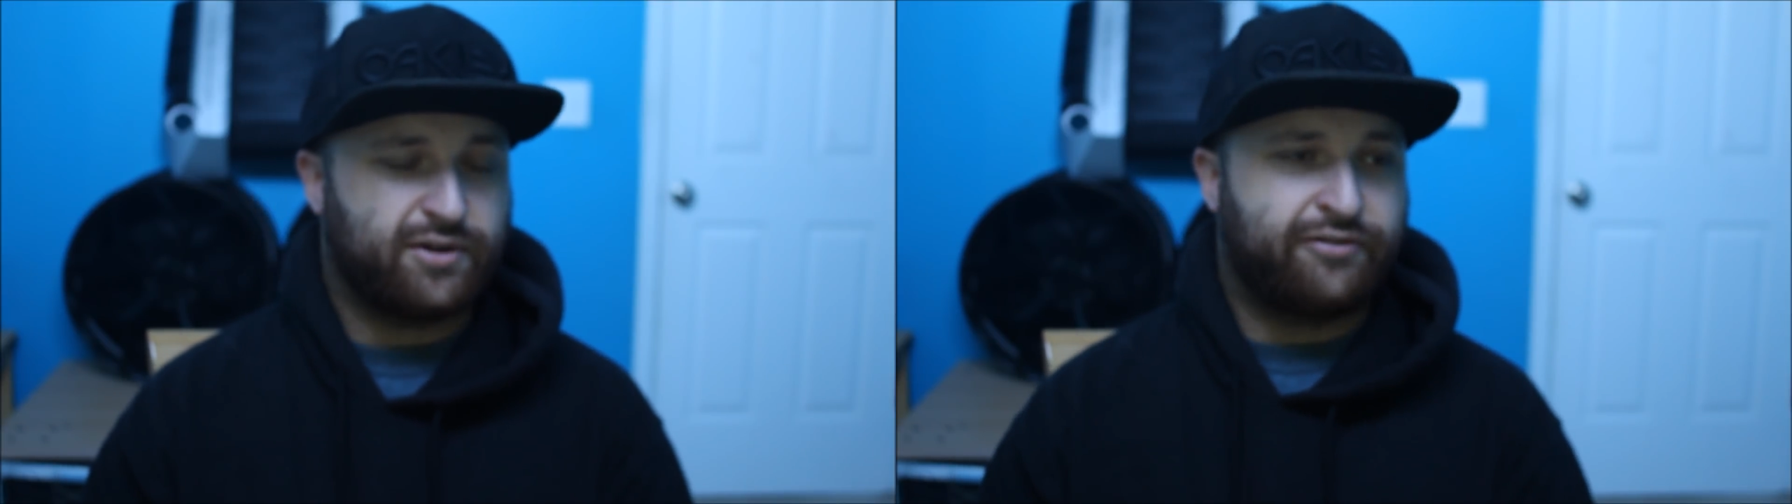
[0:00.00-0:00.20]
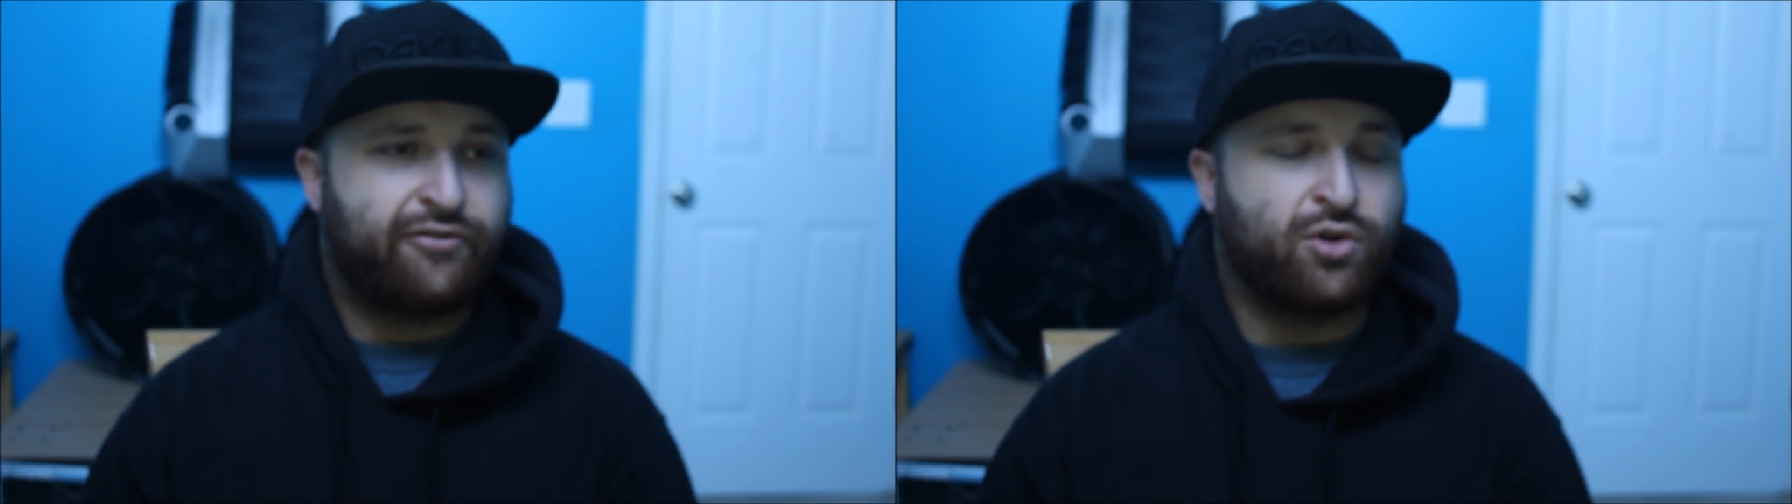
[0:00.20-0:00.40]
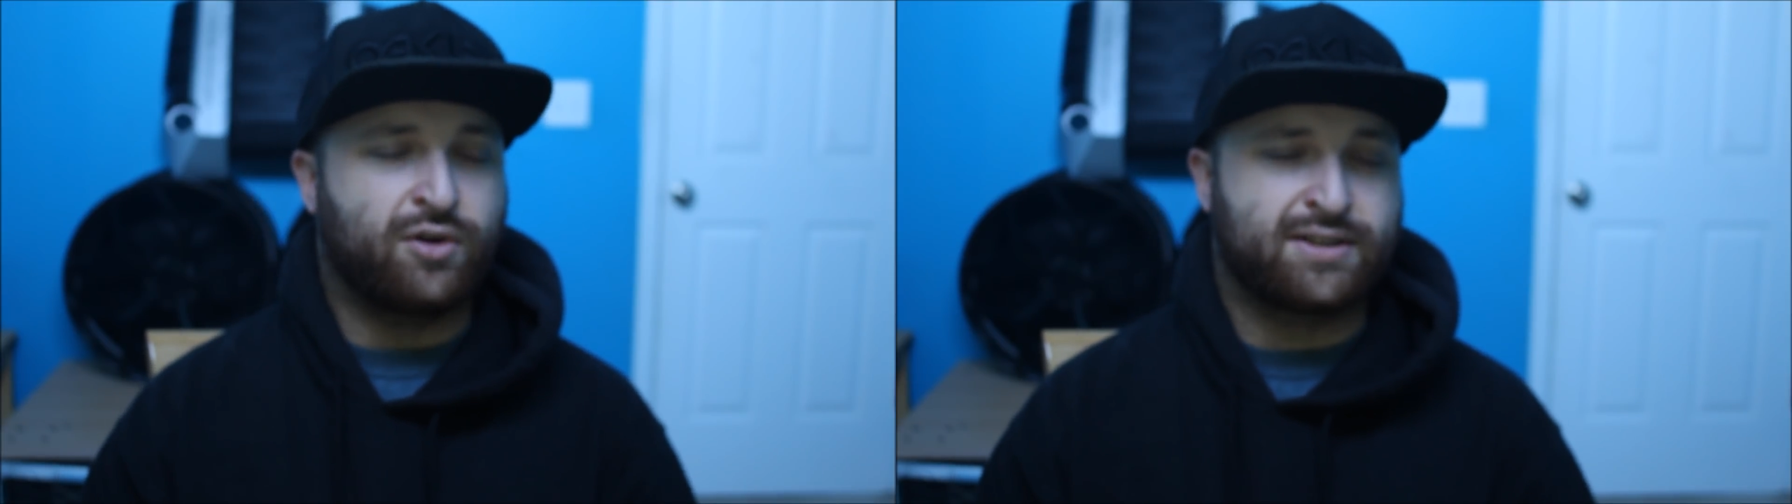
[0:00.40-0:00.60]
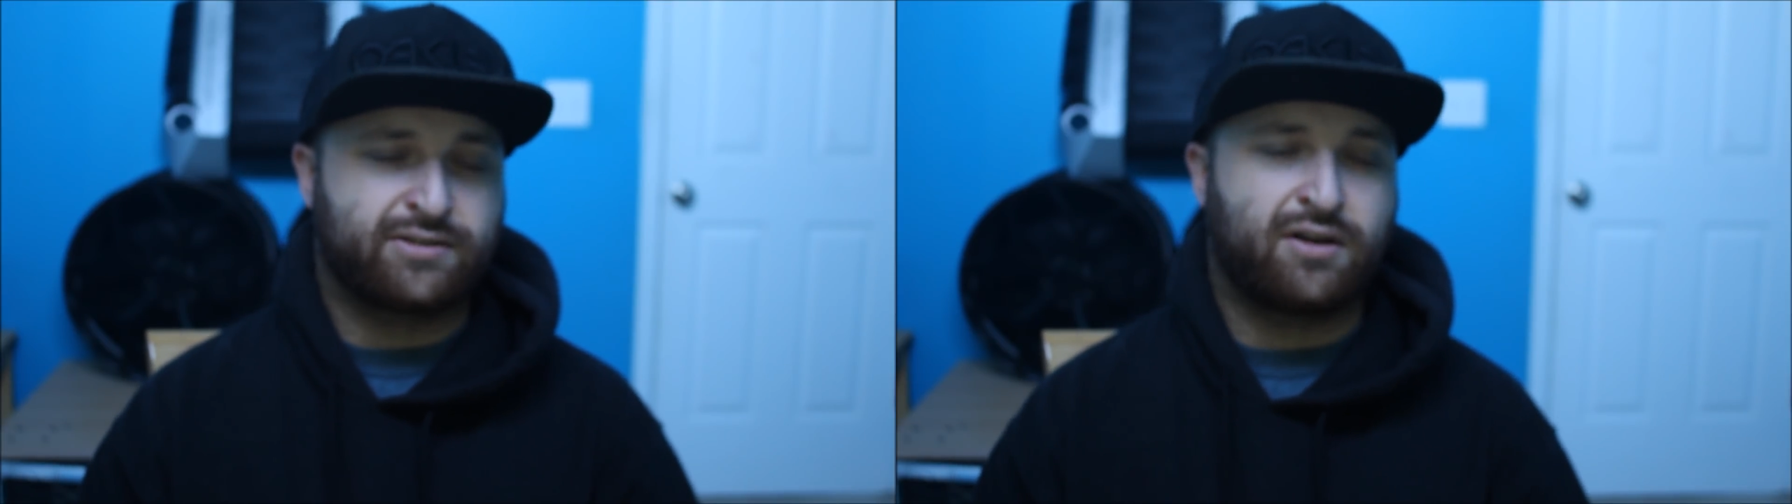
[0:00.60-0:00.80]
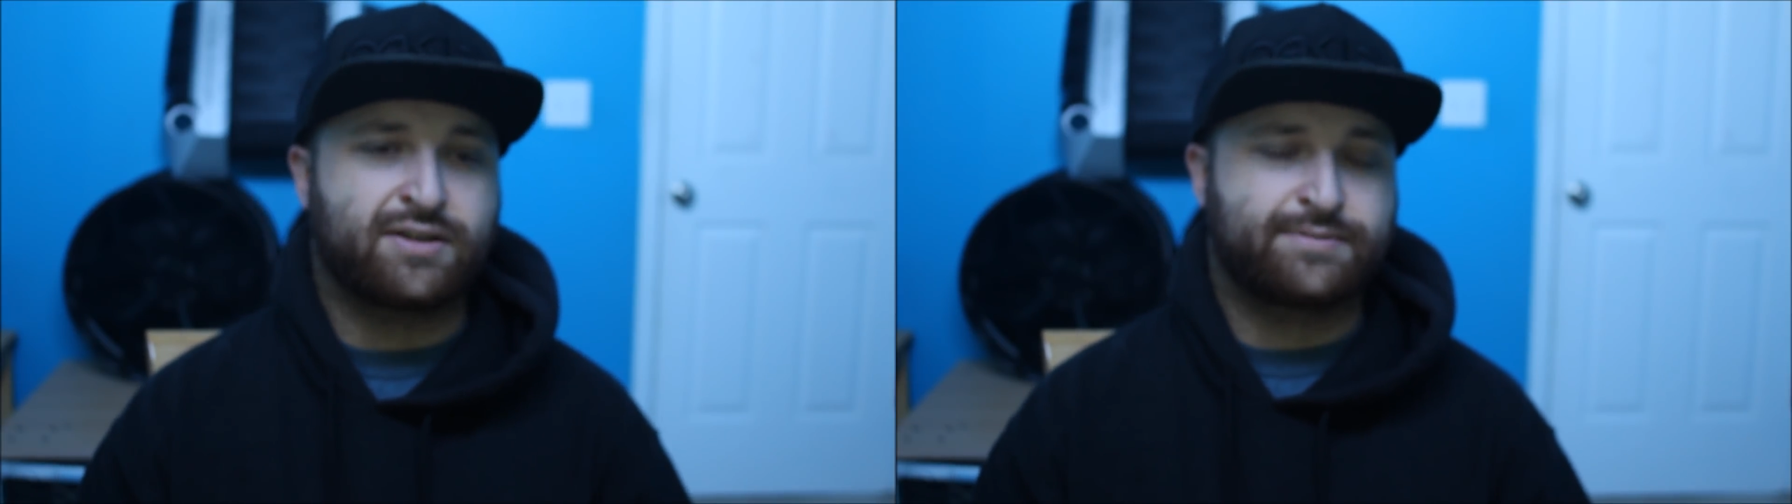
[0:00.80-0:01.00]
full
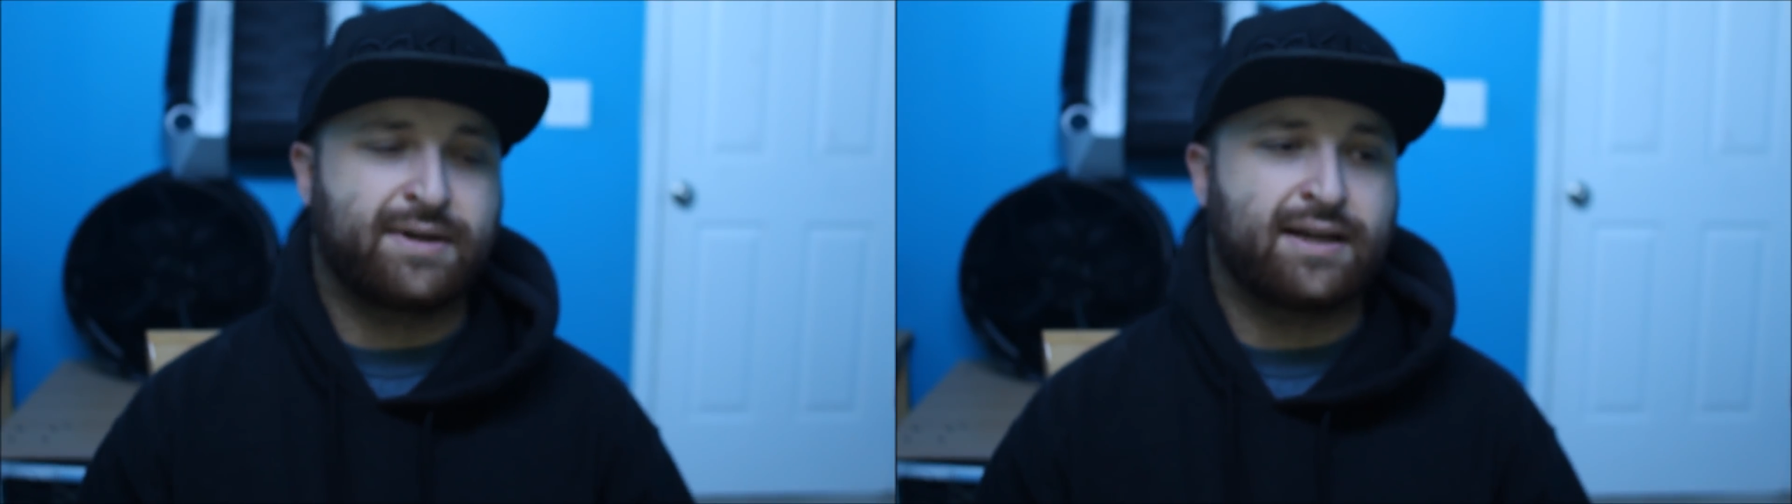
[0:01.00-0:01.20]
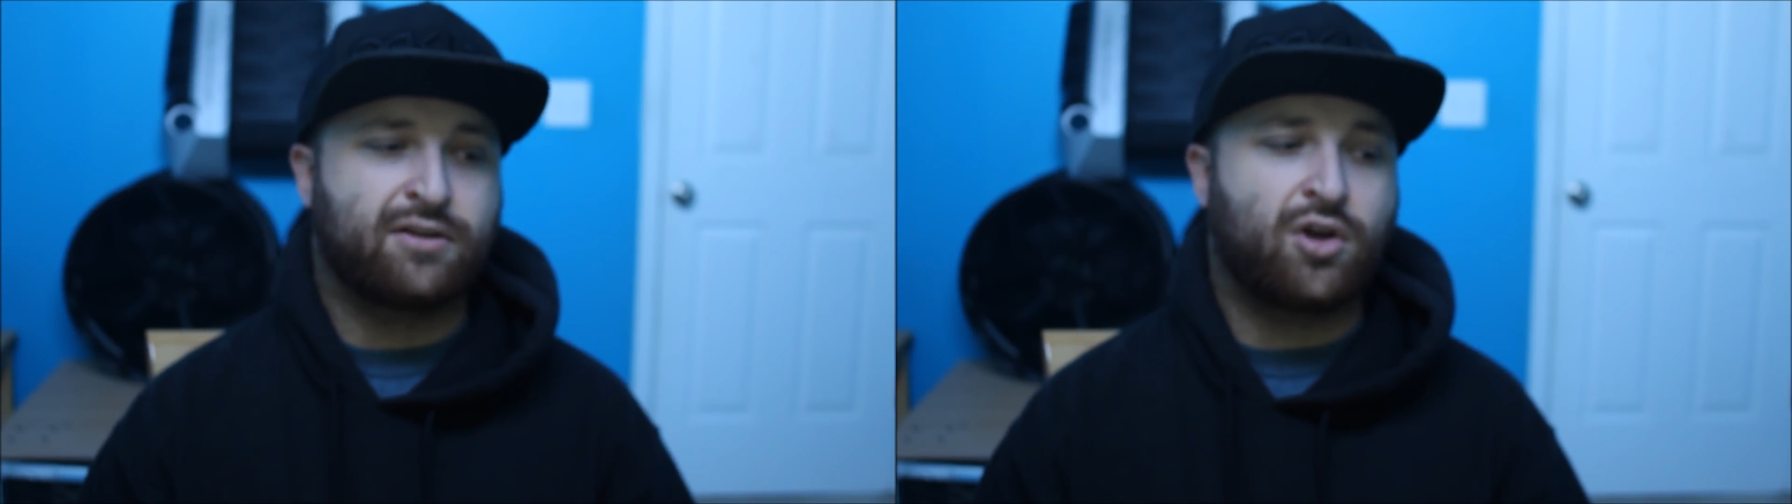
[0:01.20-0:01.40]
exhaust, man.